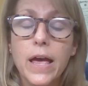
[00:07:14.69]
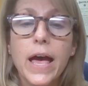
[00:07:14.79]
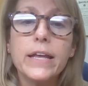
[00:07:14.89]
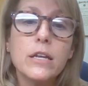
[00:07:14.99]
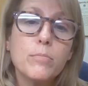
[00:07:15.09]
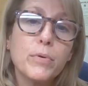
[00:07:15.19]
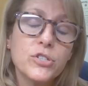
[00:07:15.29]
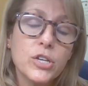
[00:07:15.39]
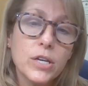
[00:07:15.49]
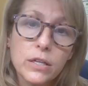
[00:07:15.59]
and in
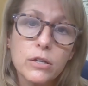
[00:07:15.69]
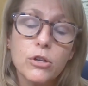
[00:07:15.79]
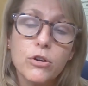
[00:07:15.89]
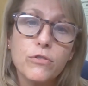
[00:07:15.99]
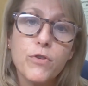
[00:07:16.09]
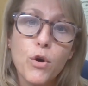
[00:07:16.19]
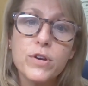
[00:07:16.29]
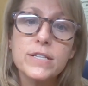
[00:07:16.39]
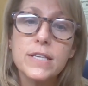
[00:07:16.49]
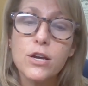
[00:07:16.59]
particular,
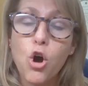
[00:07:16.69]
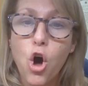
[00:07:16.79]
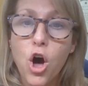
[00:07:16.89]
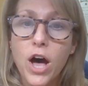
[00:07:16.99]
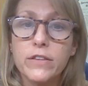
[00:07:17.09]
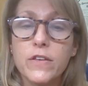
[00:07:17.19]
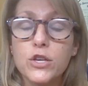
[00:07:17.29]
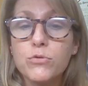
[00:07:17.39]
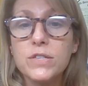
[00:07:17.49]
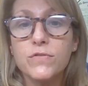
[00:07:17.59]
focusing on the
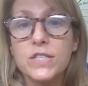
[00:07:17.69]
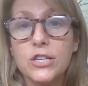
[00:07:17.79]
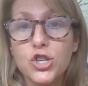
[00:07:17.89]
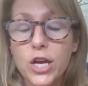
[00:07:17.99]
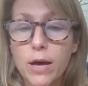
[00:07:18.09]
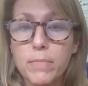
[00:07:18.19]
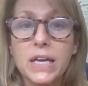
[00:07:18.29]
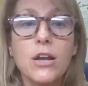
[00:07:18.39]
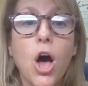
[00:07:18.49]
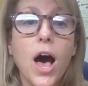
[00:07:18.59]
use of CGM
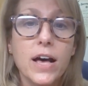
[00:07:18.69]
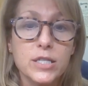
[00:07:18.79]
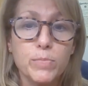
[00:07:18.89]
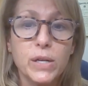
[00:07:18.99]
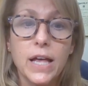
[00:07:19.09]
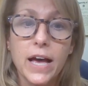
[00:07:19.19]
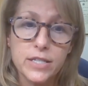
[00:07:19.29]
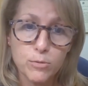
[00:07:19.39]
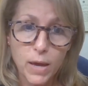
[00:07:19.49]
in hospitalized